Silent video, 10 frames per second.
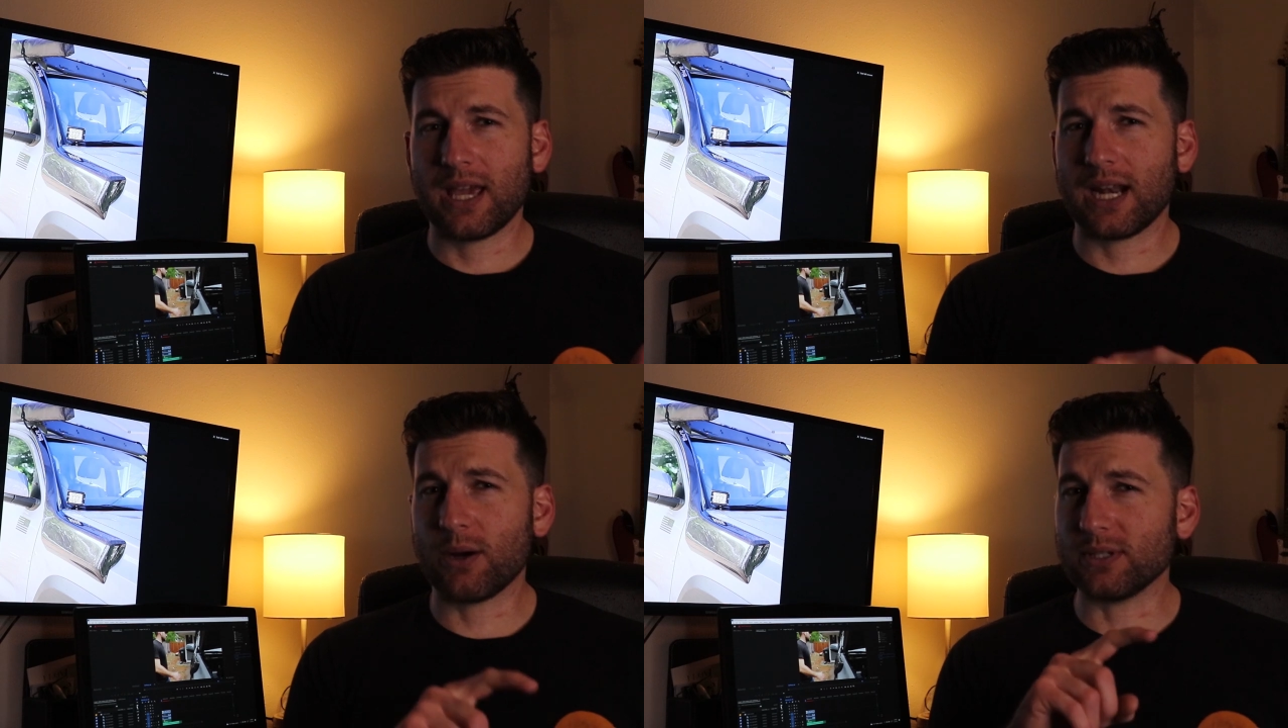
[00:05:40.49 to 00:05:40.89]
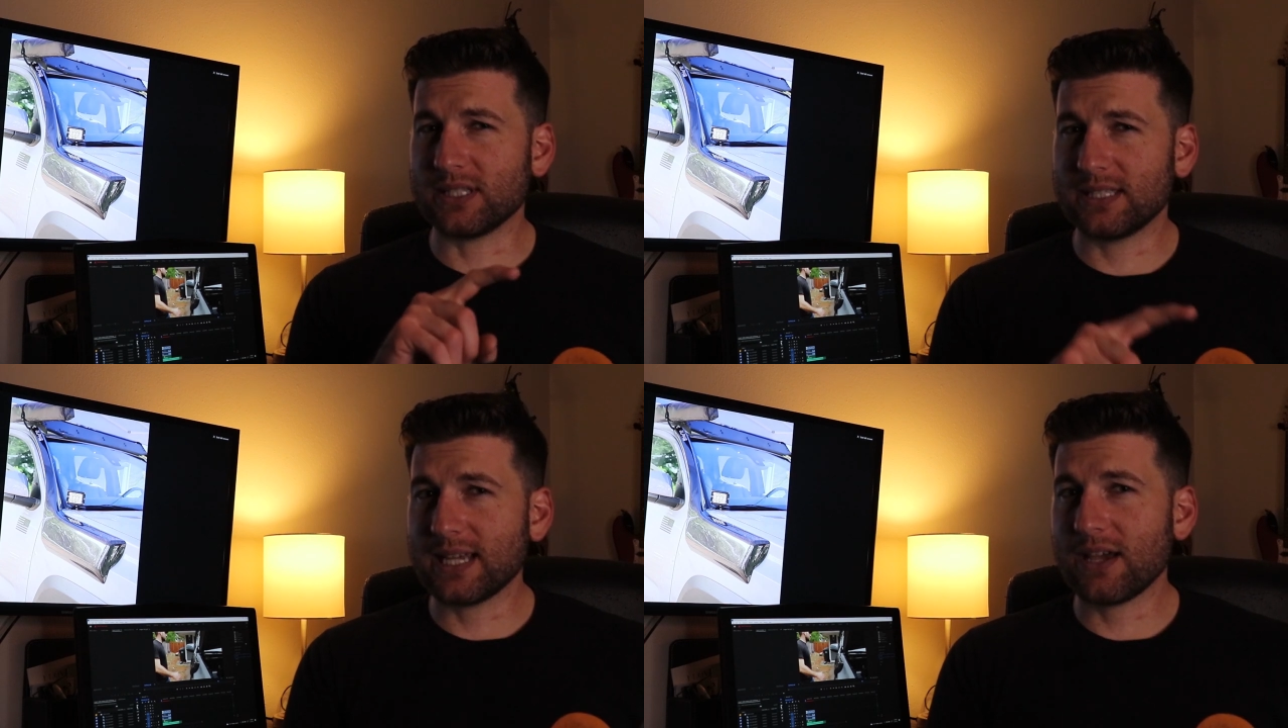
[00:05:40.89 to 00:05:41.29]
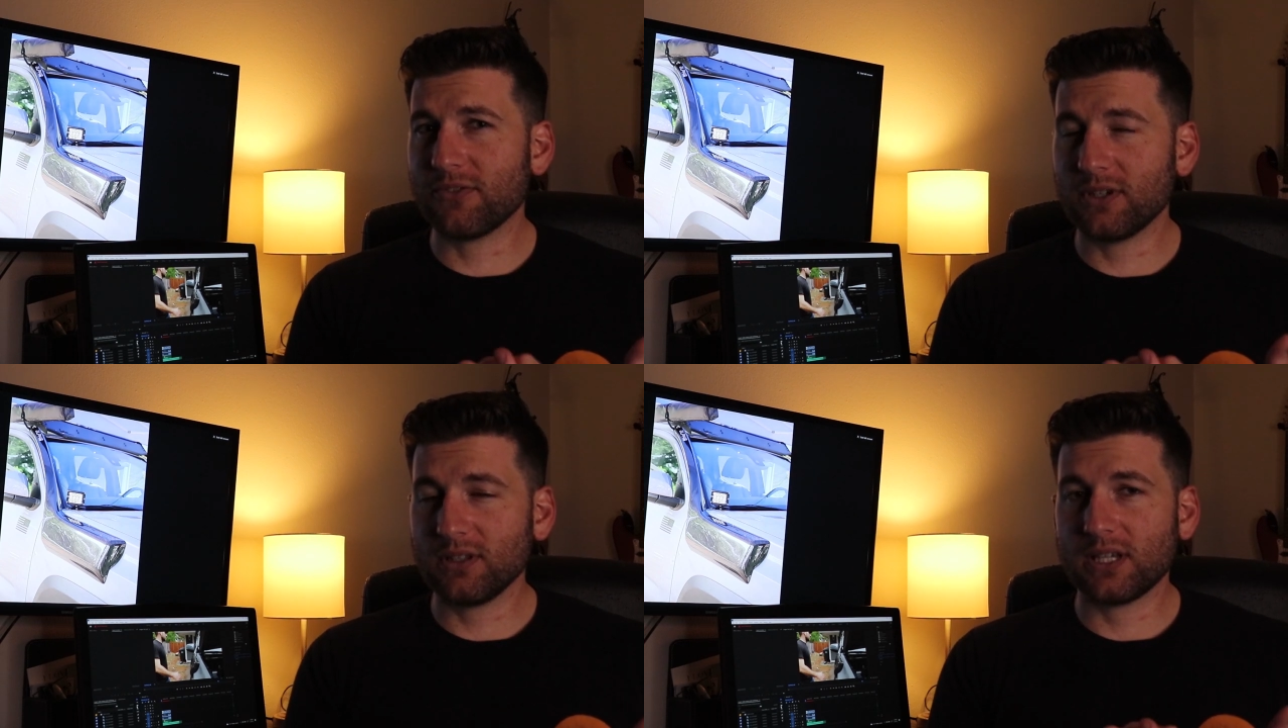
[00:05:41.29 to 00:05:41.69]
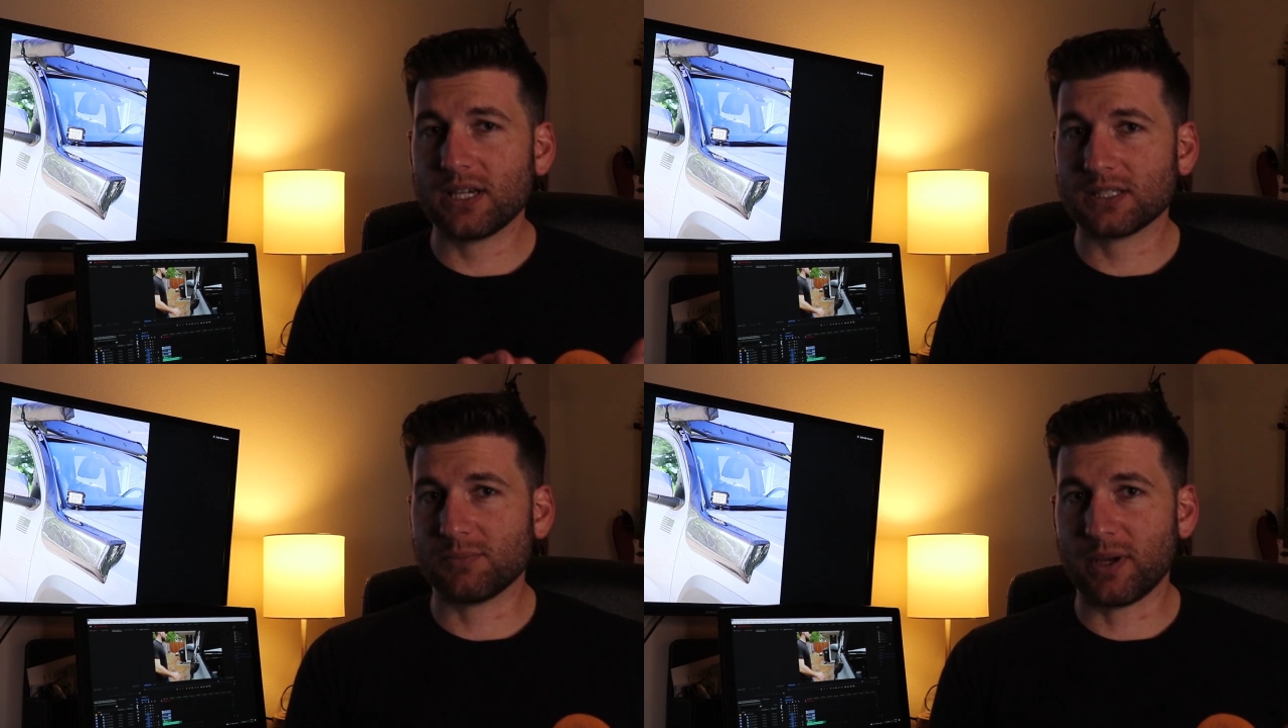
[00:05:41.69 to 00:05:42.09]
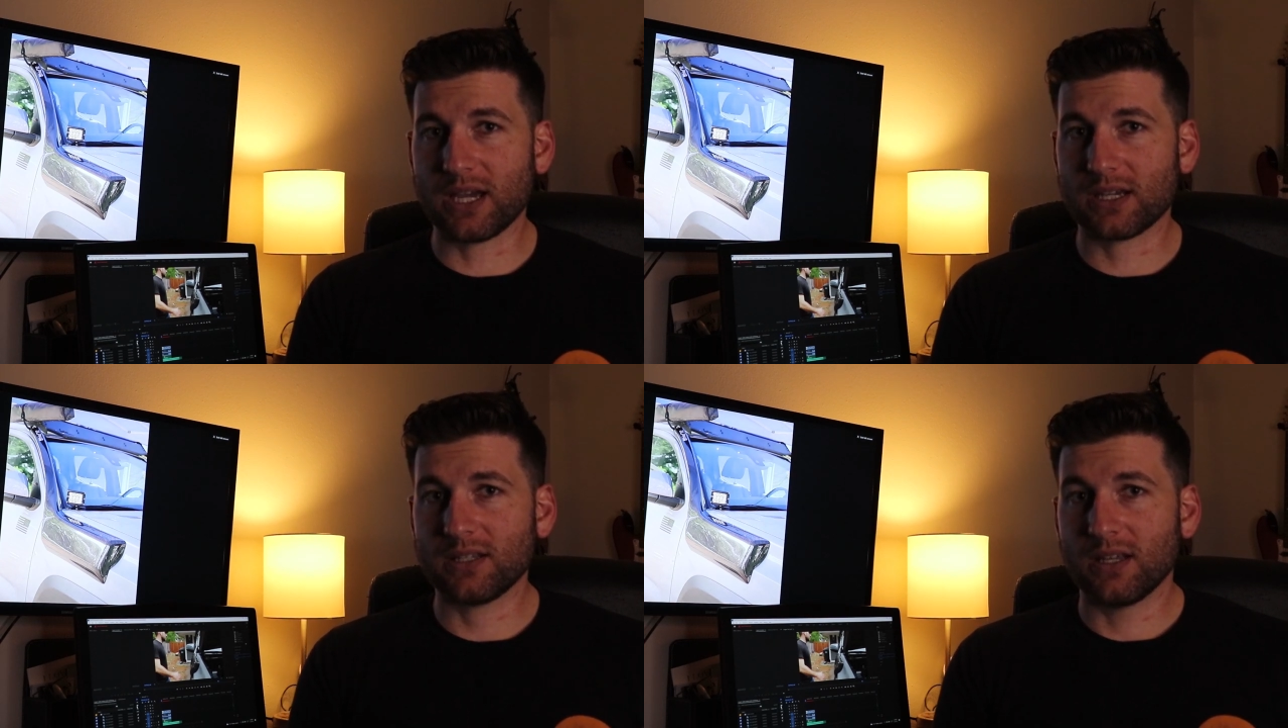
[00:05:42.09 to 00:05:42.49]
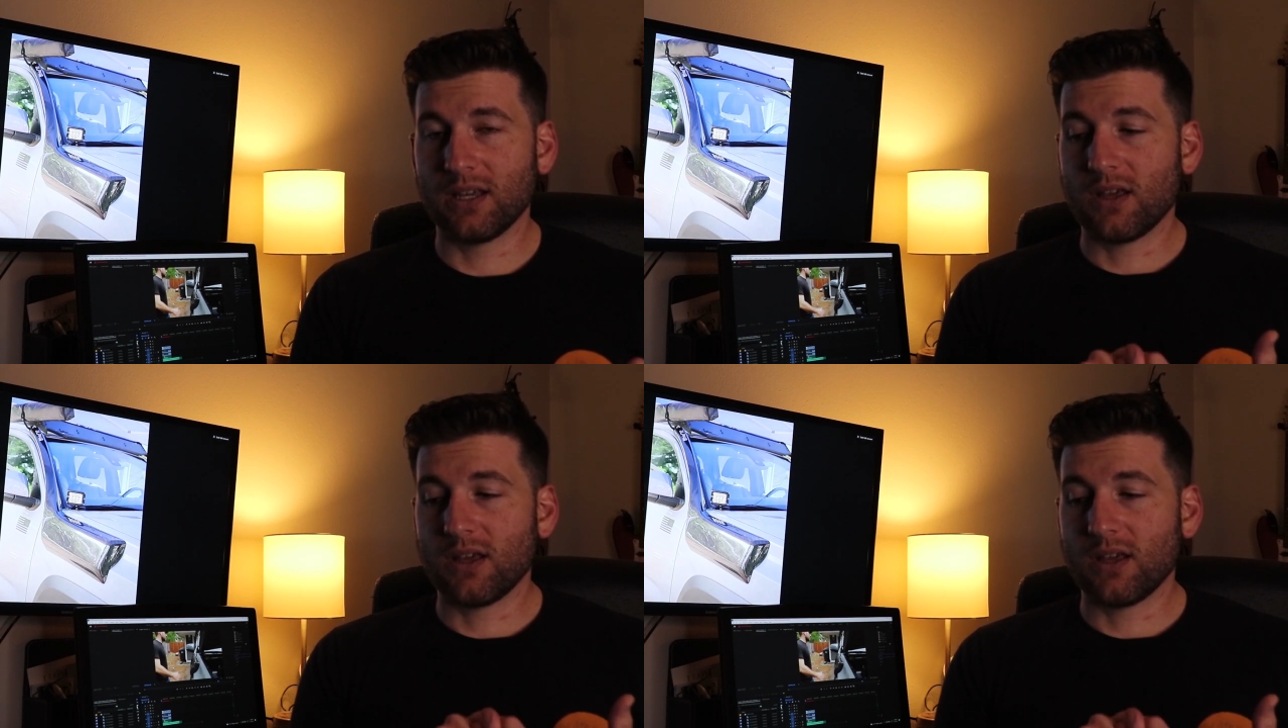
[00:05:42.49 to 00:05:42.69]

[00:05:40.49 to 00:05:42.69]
and I would definitely expect